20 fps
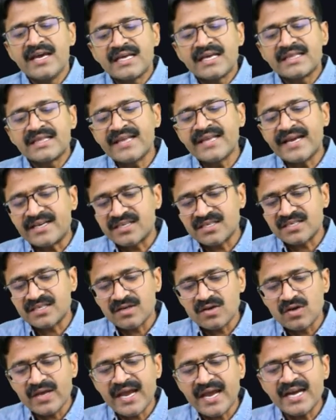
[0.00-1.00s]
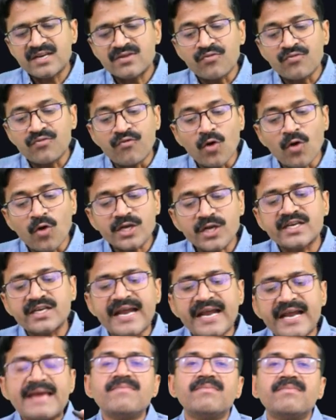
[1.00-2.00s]
that at what
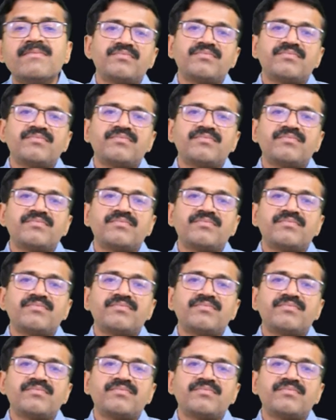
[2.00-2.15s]
time